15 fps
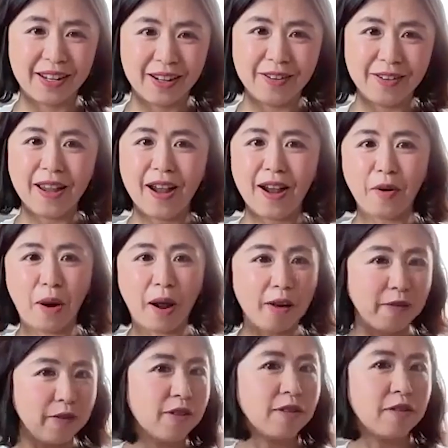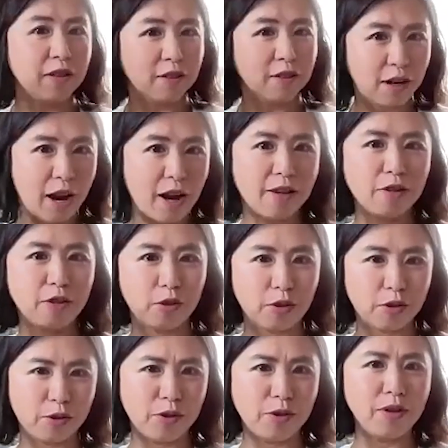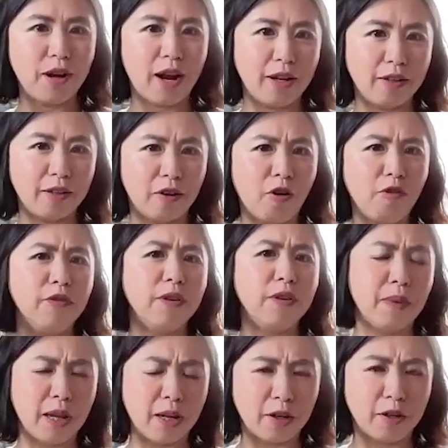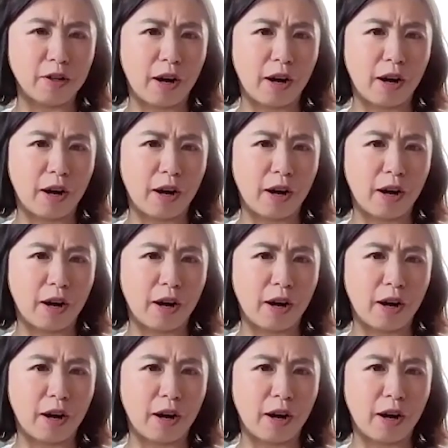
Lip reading: oh yeah, well, I have this kind of certain kind of coffee maker.